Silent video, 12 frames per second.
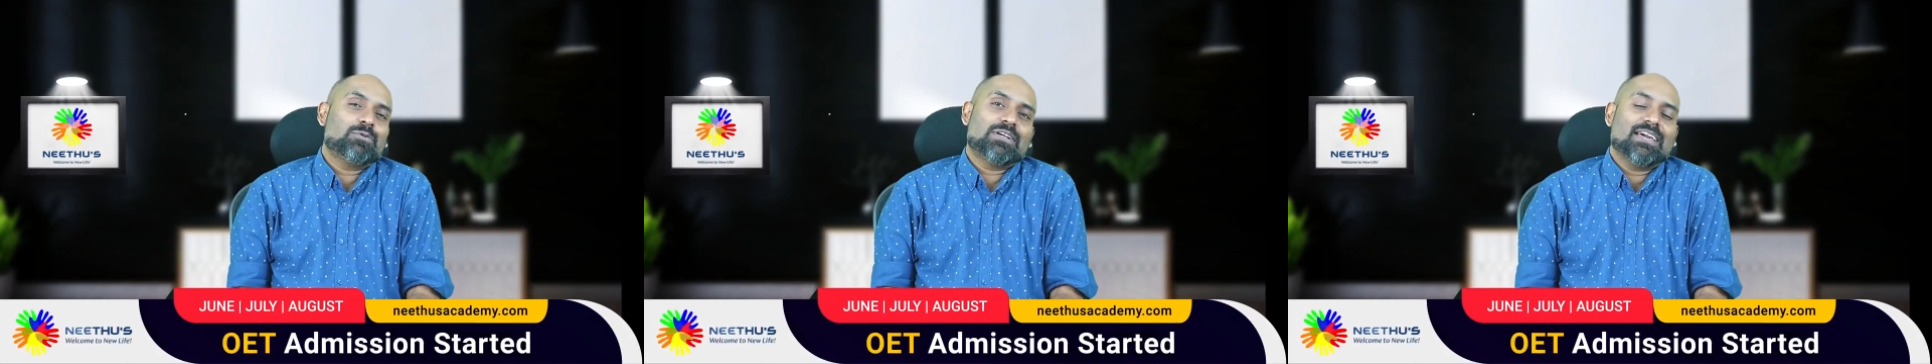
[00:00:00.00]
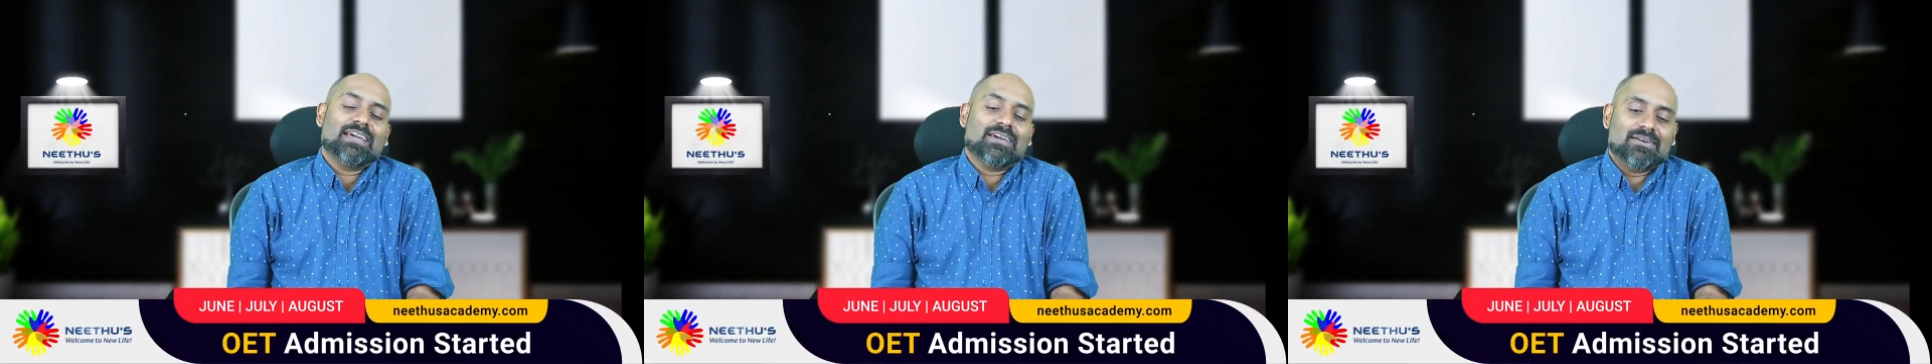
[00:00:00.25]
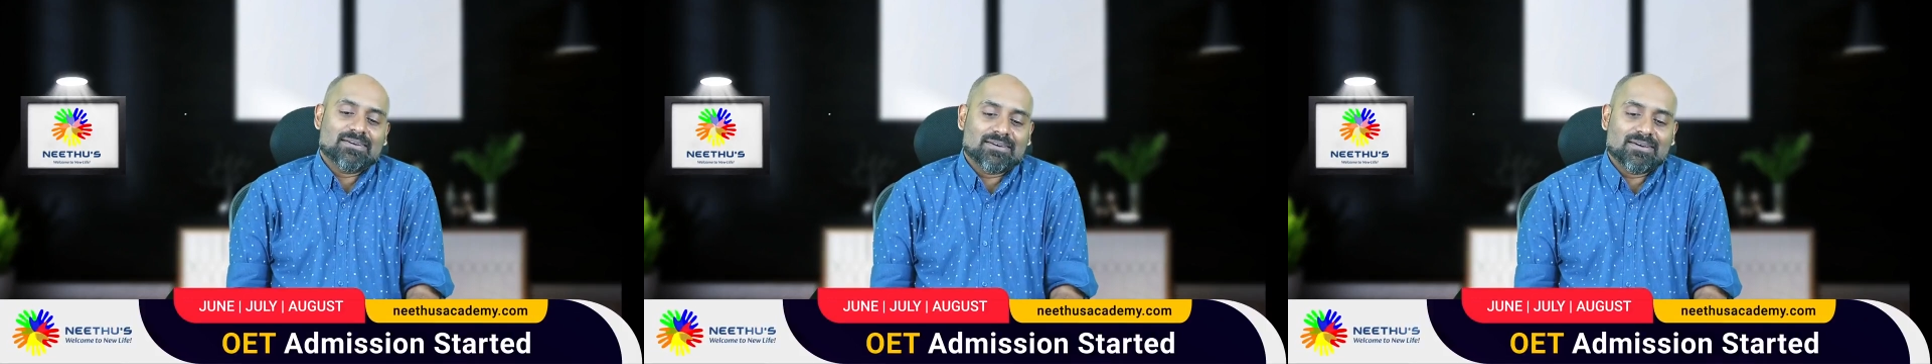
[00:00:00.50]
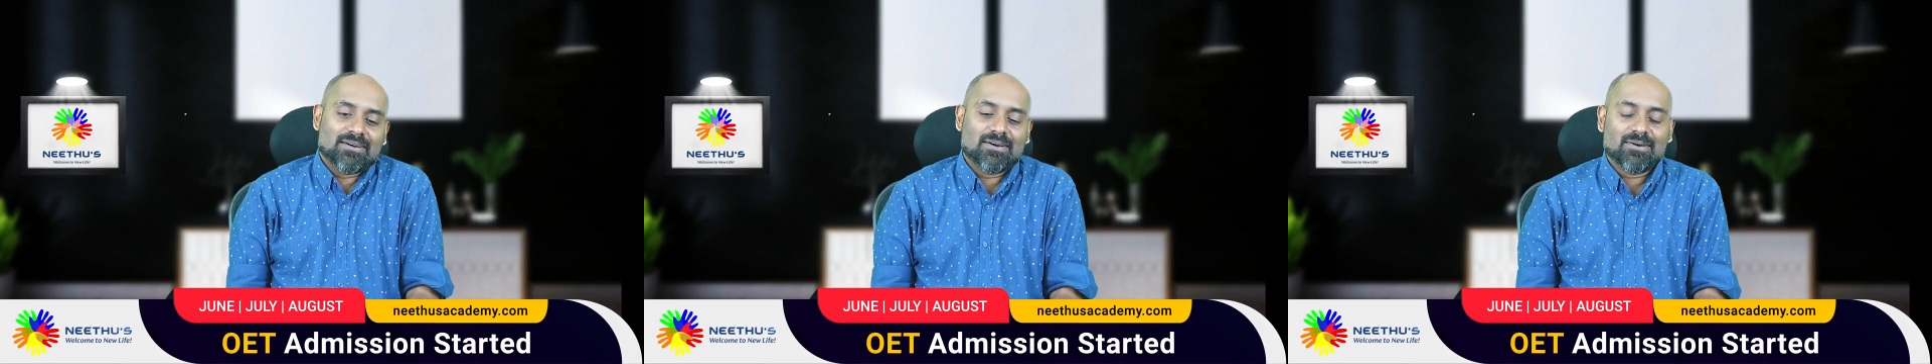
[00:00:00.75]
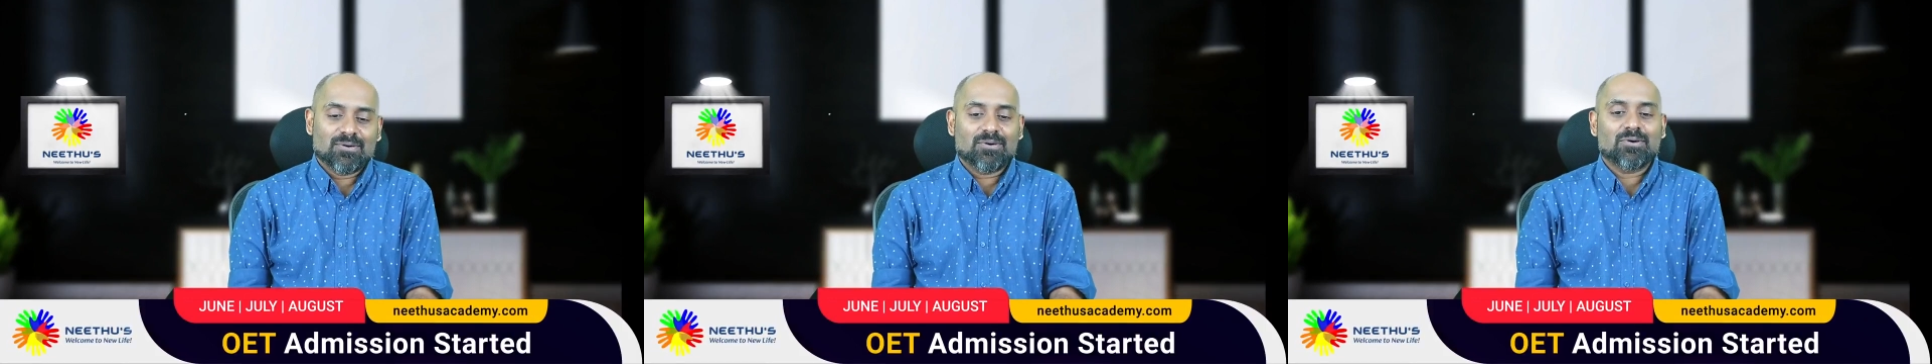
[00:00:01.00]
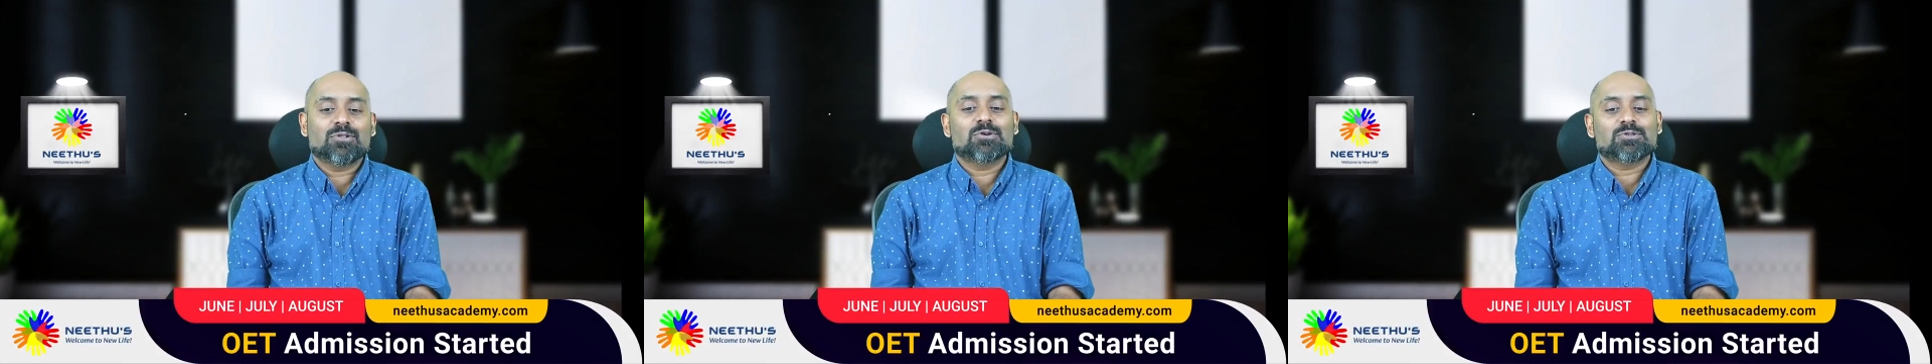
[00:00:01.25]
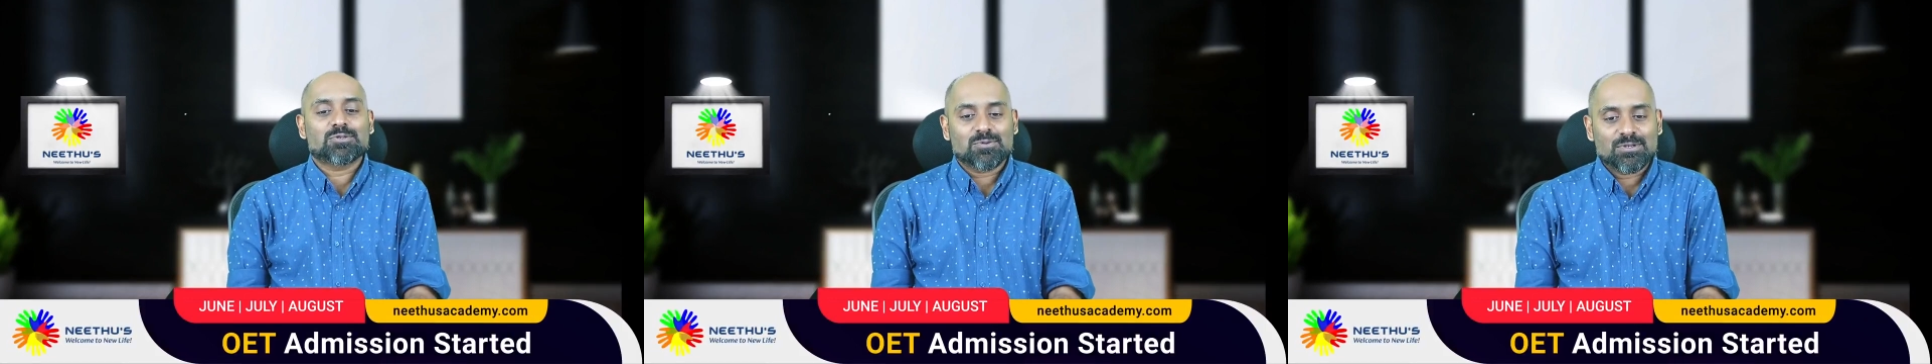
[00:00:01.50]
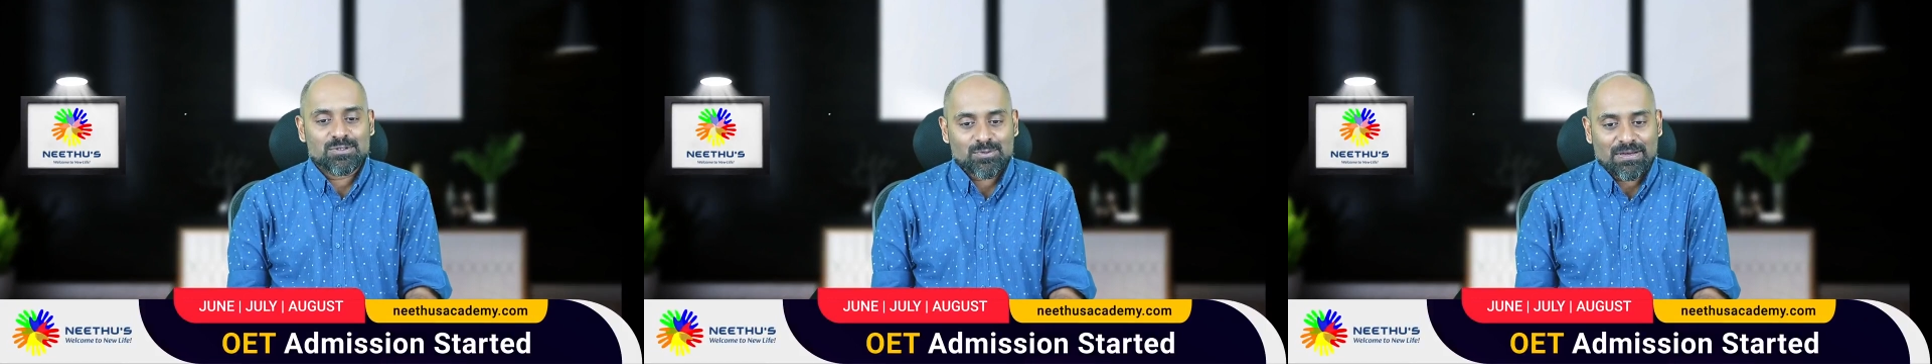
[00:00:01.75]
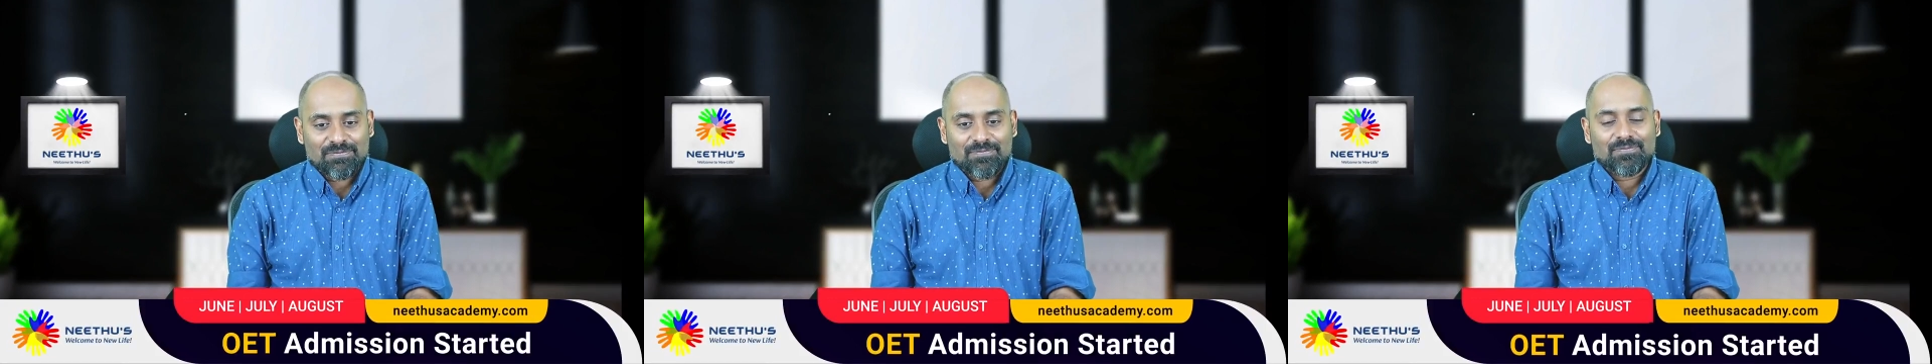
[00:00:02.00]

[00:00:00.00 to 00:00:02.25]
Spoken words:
take all those students who have